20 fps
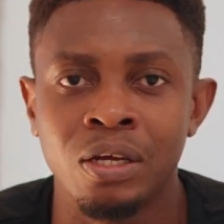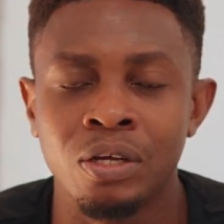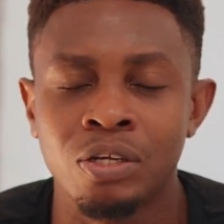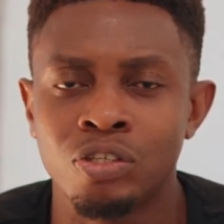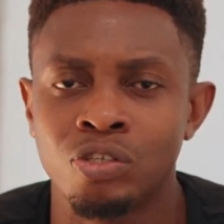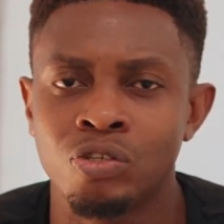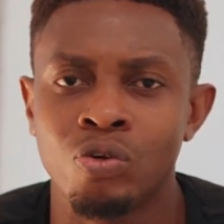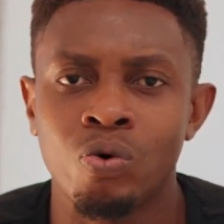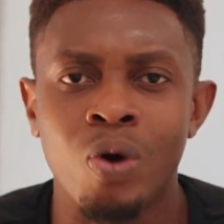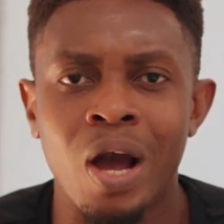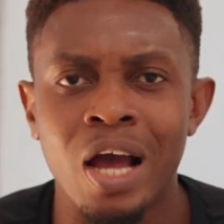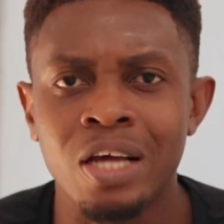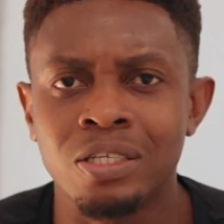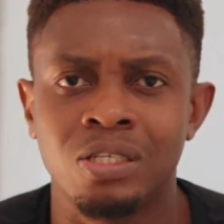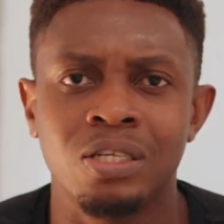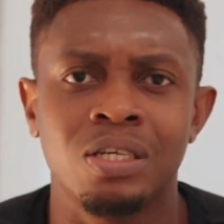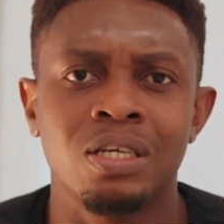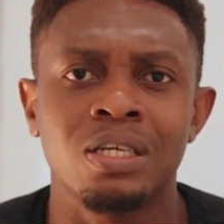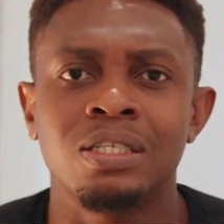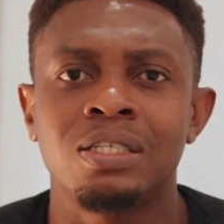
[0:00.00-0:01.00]
So
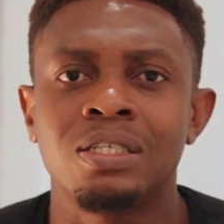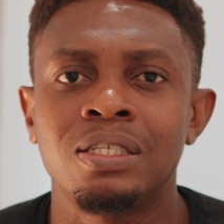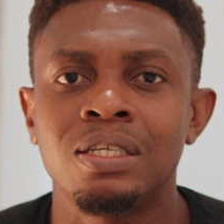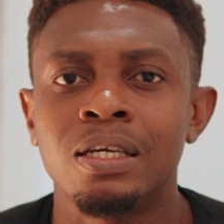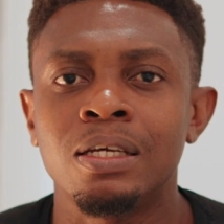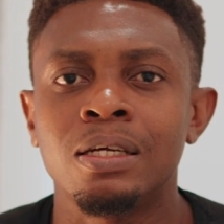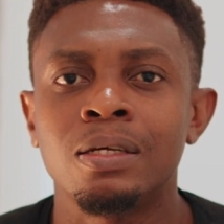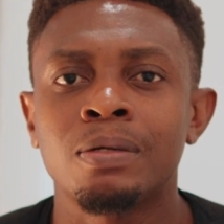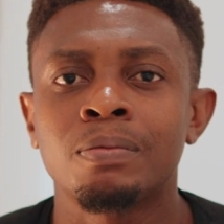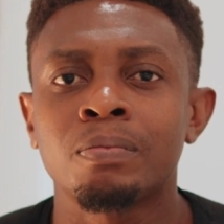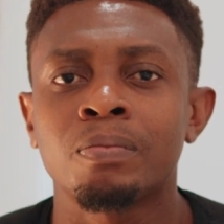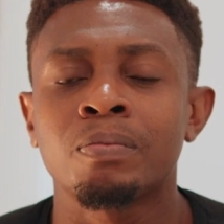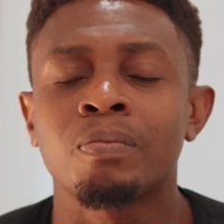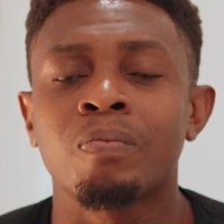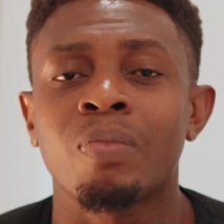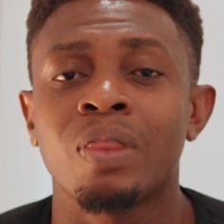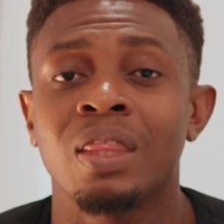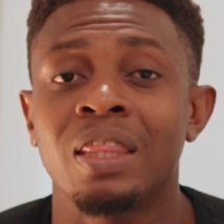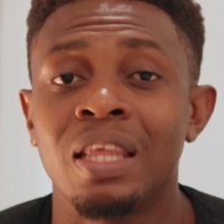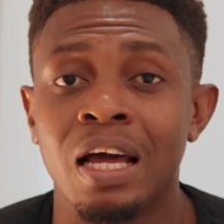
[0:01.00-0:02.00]
as you can see,
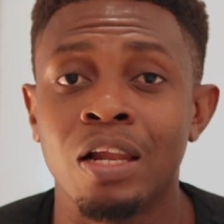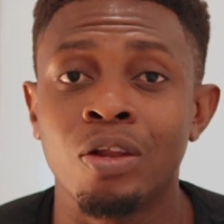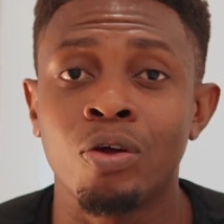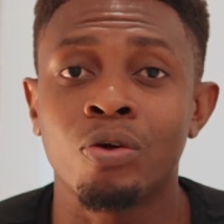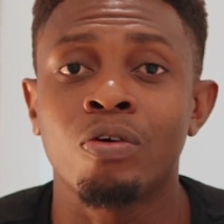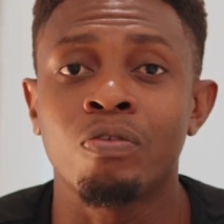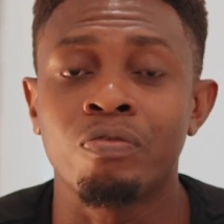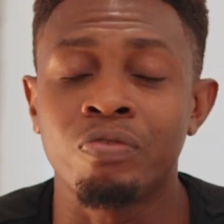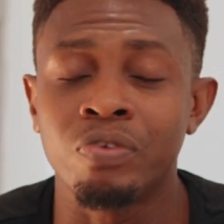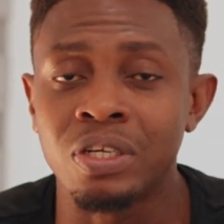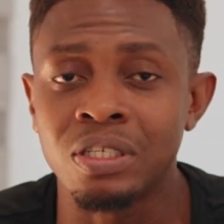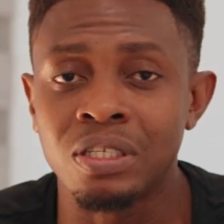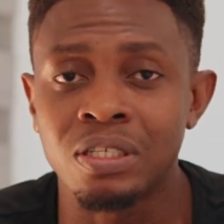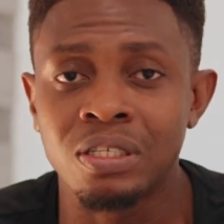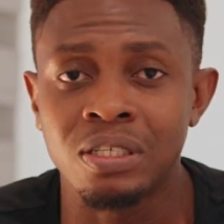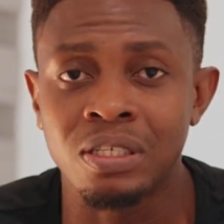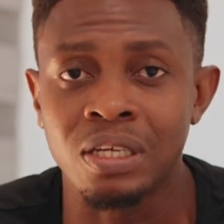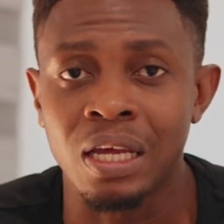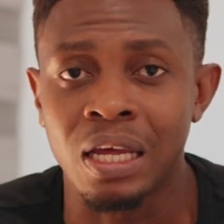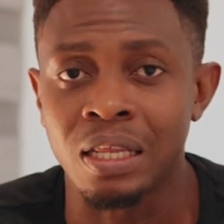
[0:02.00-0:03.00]
there are a lot of
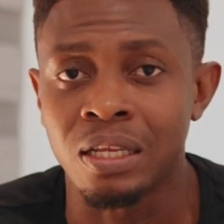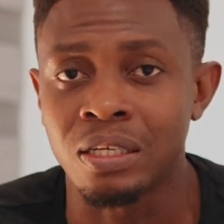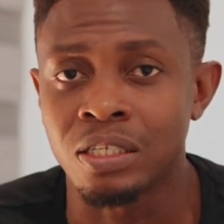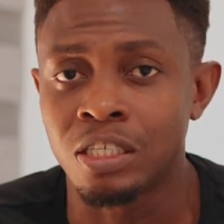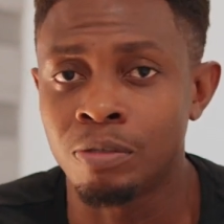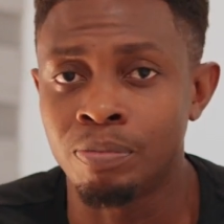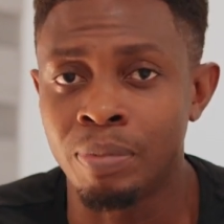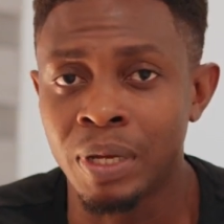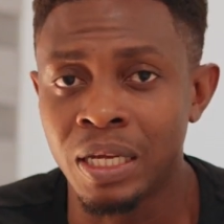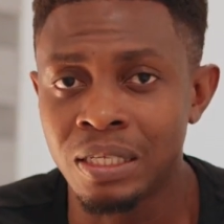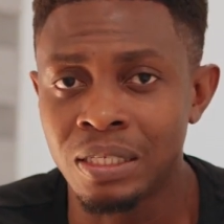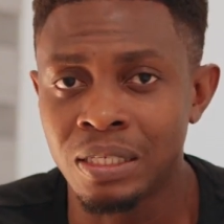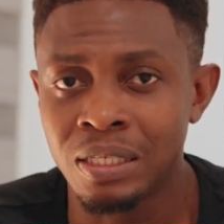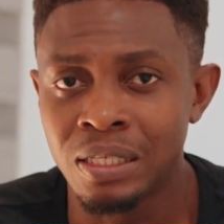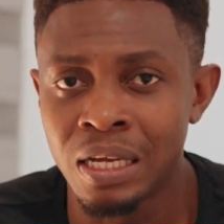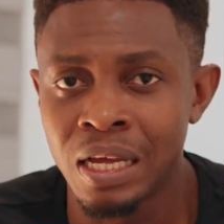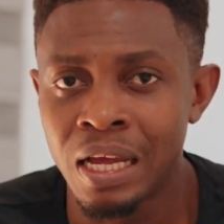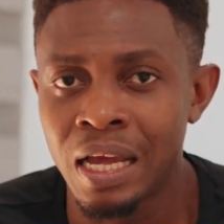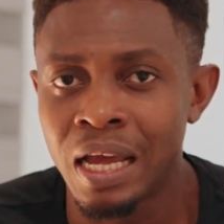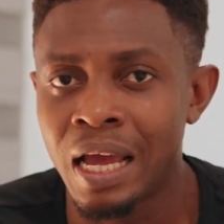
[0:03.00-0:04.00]
risks in the
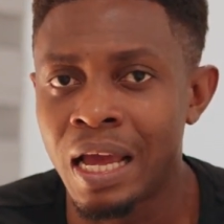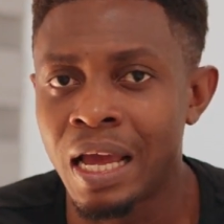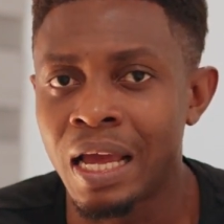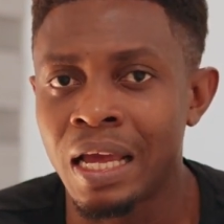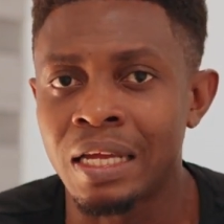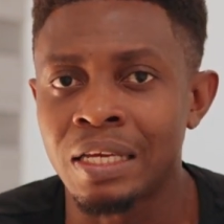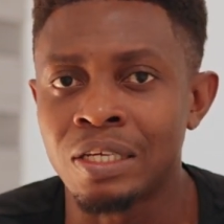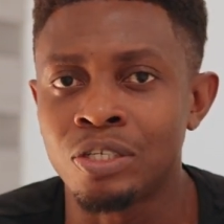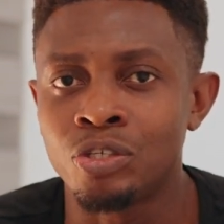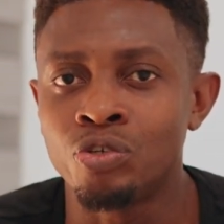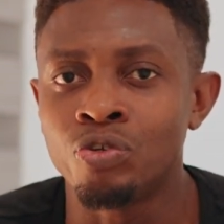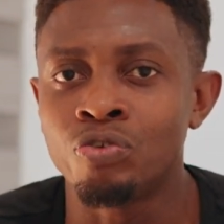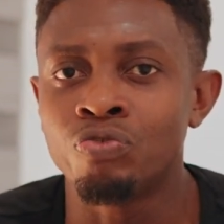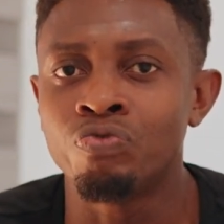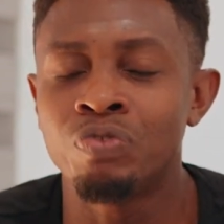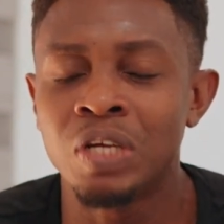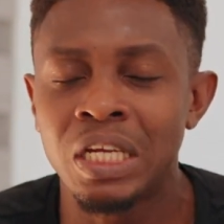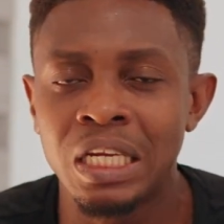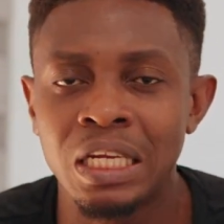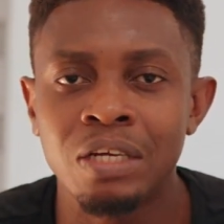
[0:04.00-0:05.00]
space, and you
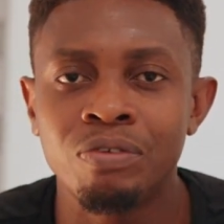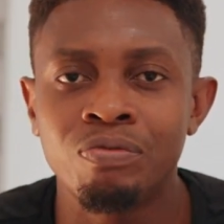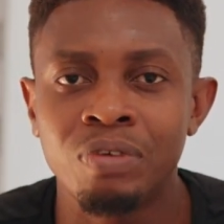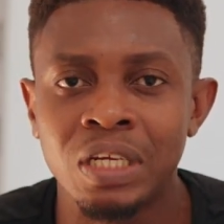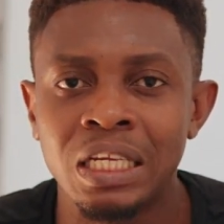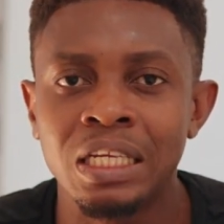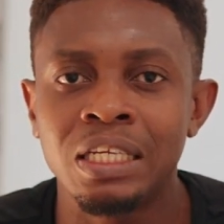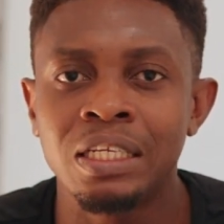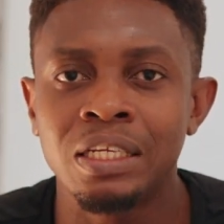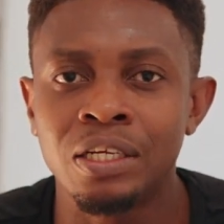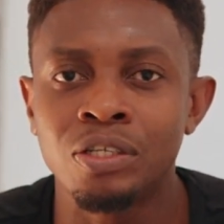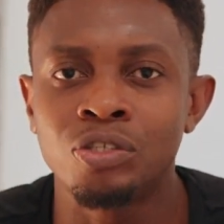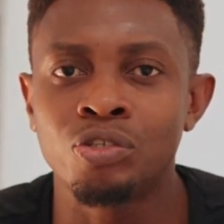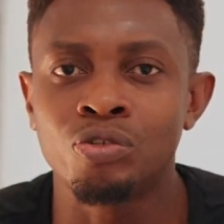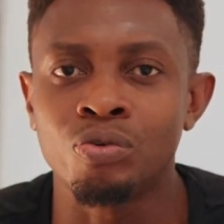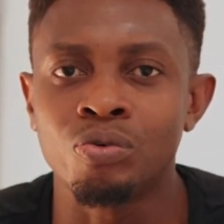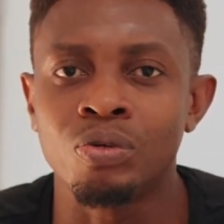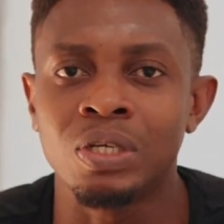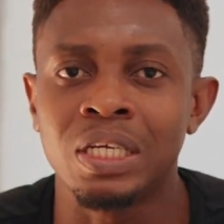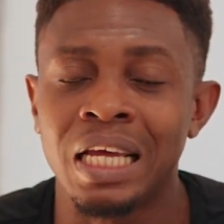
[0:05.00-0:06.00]
really need
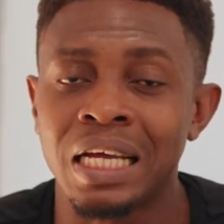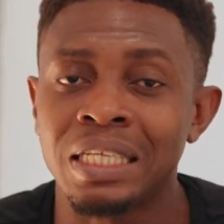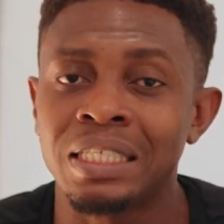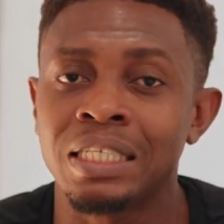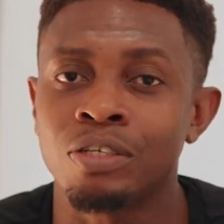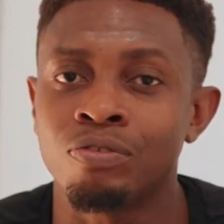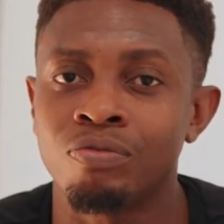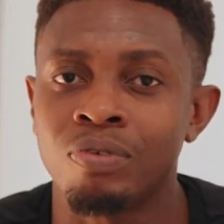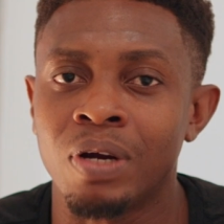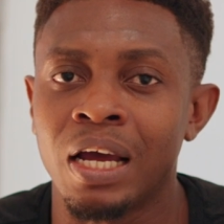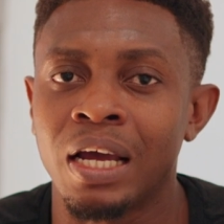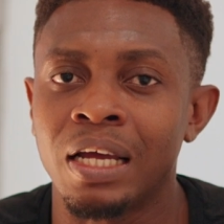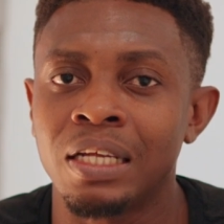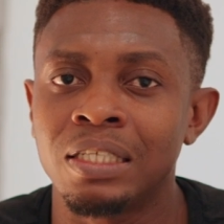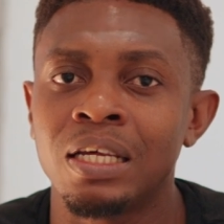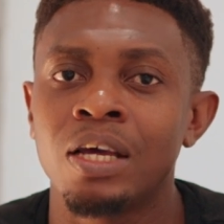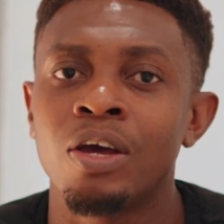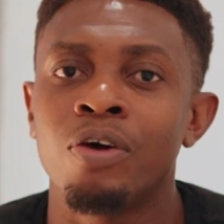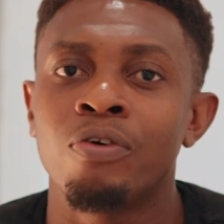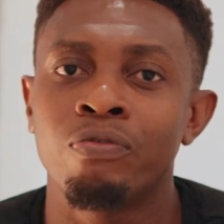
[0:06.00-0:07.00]
to get it
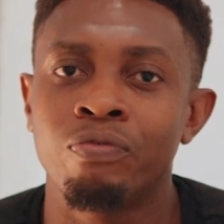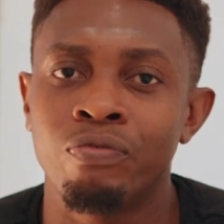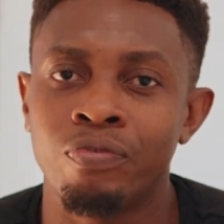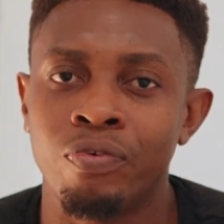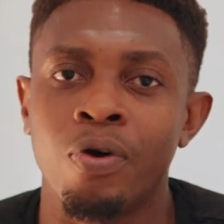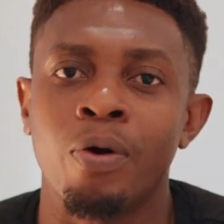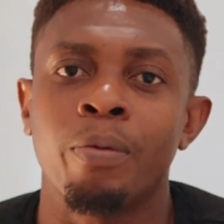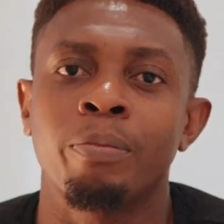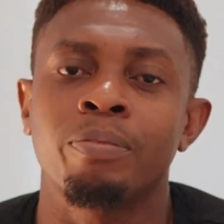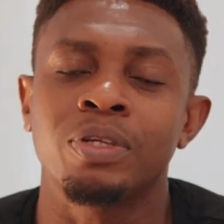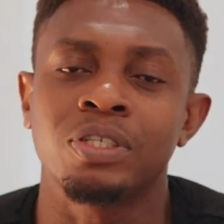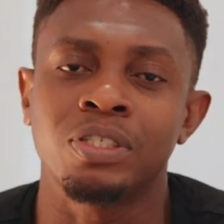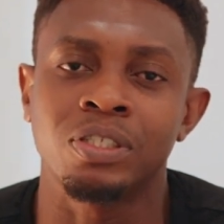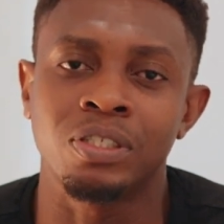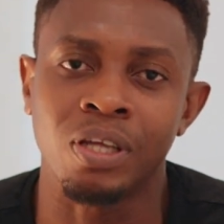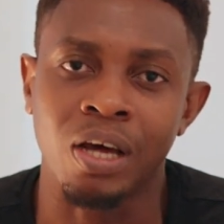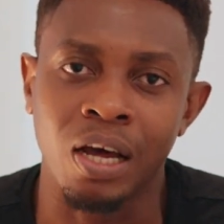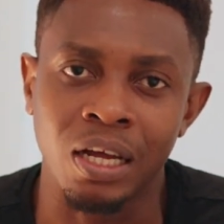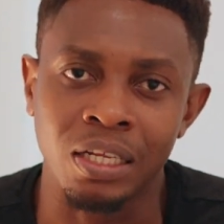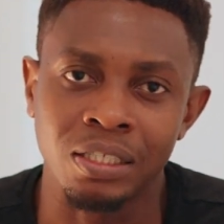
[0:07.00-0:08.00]
right from the
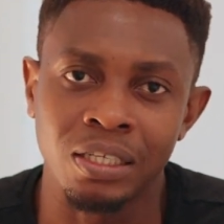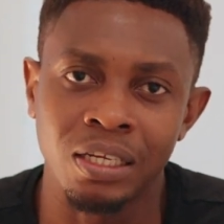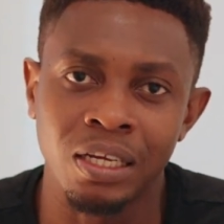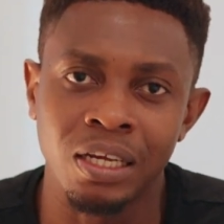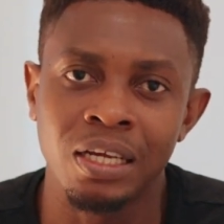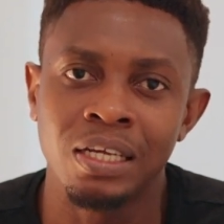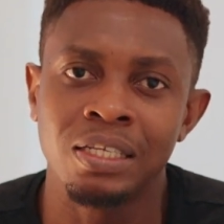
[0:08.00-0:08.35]
start.